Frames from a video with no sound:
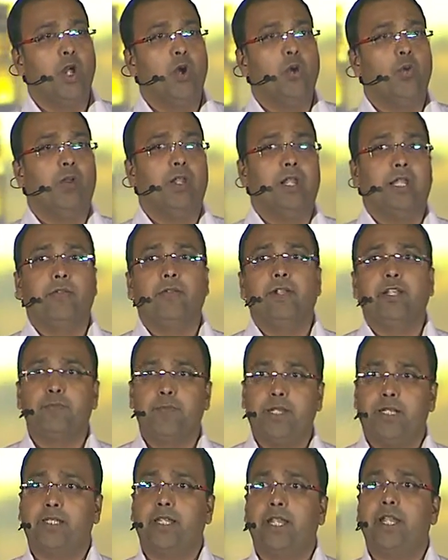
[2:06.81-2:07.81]
What liquid
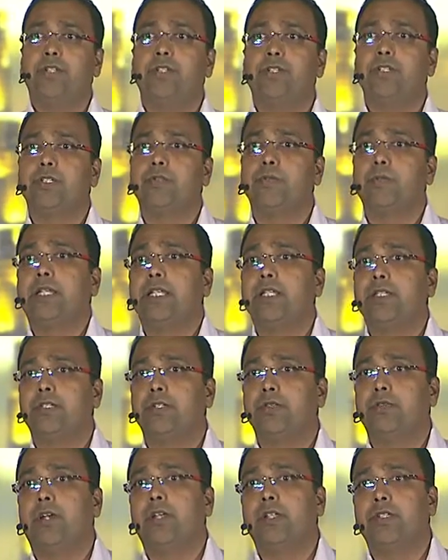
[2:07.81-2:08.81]
expectations means
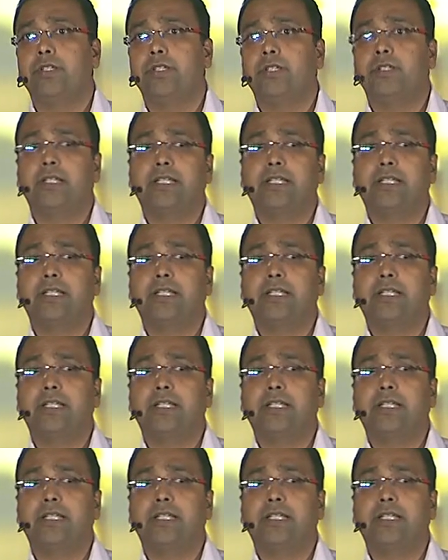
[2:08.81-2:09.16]
to us is the